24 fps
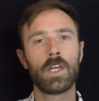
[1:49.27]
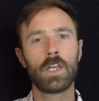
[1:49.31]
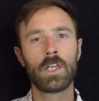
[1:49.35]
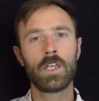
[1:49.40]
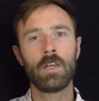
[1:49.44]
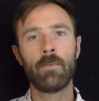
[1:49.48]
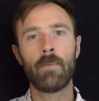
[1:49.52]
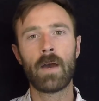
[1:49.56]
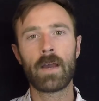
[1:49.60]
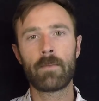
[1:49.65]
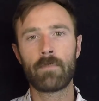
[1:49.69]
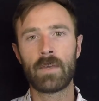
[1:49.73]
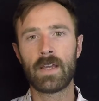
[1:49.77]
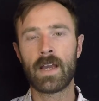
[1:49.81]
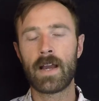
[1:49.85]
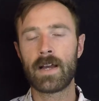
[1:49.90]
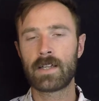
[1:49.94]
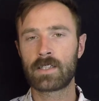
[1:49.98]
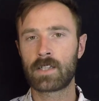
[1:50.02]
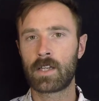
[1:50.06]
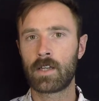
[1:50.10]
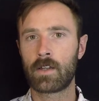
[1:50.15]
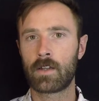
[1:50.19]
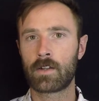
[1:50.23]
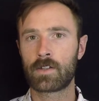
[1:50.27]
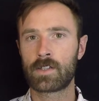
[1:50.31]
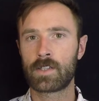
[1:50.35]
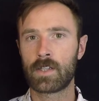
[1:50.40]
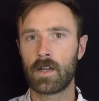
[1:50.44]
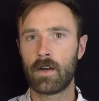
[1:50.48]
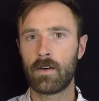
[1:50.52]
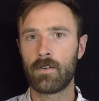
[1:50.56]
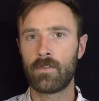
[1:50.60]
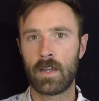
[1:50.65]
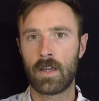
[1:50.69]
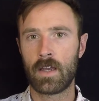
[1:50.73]
You might be asking
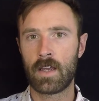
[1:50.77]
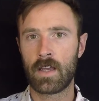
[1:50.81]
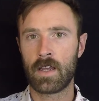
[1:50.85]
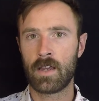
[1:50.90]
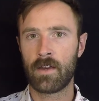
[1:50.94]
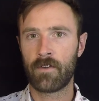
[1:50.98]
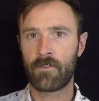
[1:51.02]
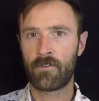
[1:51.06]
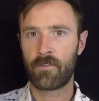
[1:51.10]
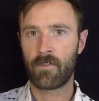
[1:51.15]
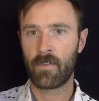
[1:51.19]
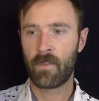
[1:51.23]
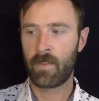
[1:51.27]
yourself if